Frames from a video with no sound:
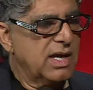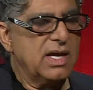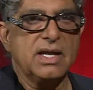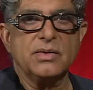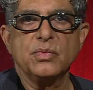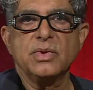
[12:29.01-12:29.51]

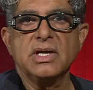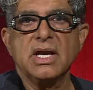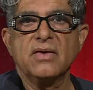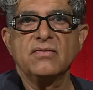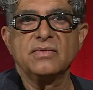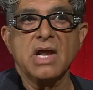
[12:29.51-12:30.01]
And we
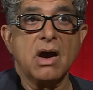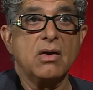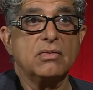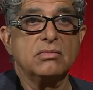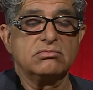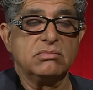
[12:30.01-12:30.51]
have
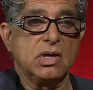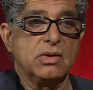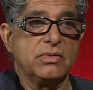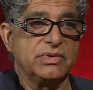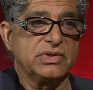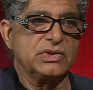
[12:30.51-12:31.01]
now
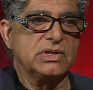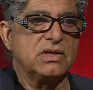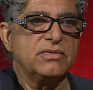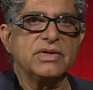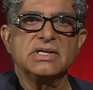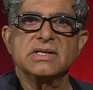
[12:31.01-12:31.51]

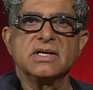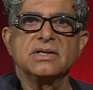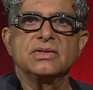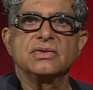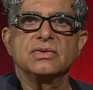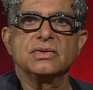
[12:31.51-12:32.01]
original
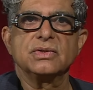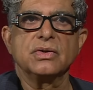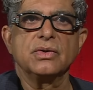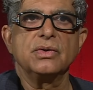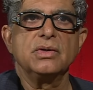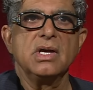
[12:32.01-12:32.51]
research to
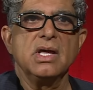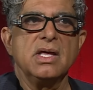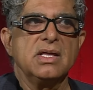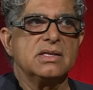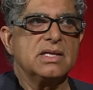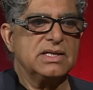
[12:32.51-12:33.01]
show
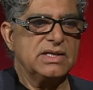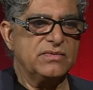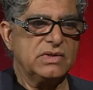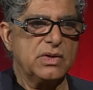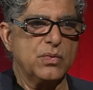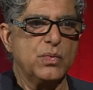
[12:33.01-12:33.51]
that
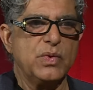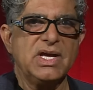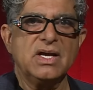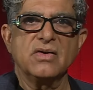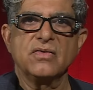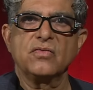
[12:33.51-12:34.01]
even a
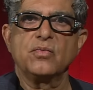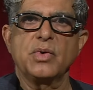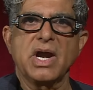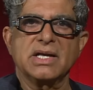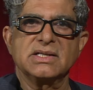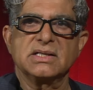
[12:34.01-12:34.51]
week of
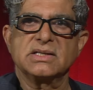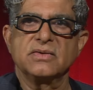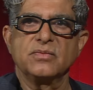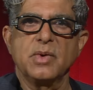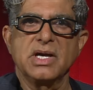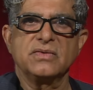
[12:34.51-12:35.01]
practice
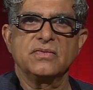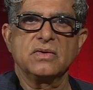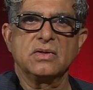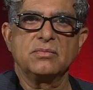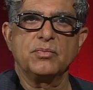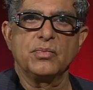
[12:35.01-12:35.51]
of
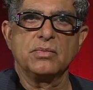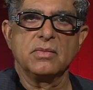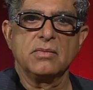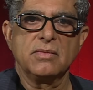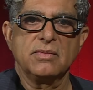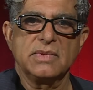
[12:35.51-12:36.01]
mindfulness
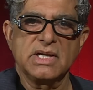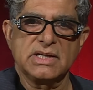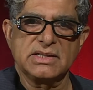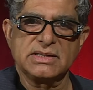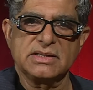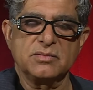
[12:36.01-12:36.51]

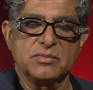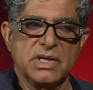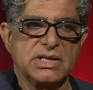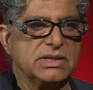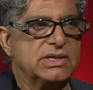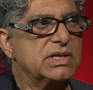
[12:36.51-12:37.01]
and
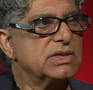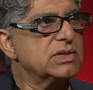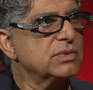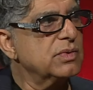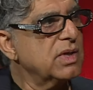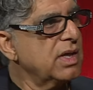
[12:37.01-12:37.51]

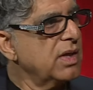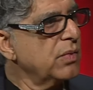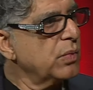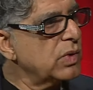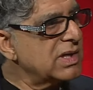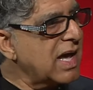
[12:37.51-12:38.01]
meditation
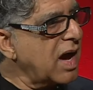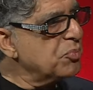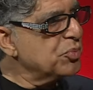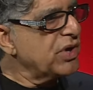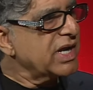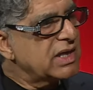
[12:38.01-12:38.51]
will
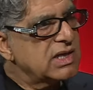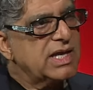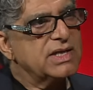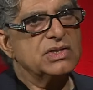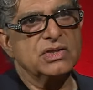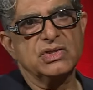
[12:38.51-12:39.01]

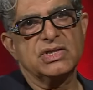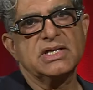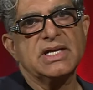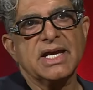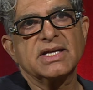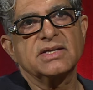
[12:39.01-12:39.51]
upregulate your
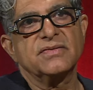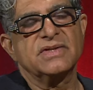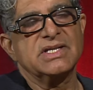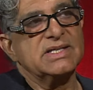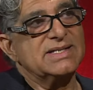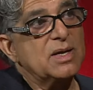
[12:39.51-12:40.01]
gene
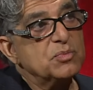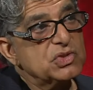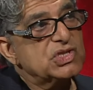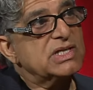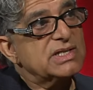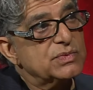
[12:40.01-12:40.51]
activity. Some
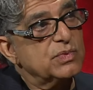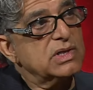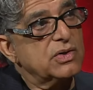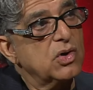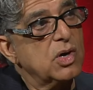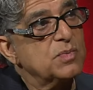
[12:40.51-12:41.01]
genes
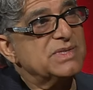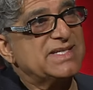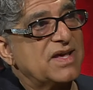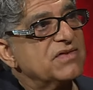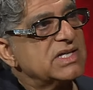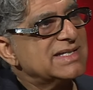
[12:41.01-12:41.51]
will go up
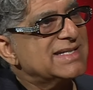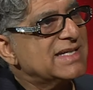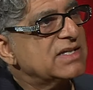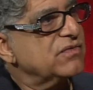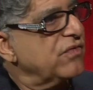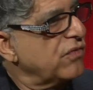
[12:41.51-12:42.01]
17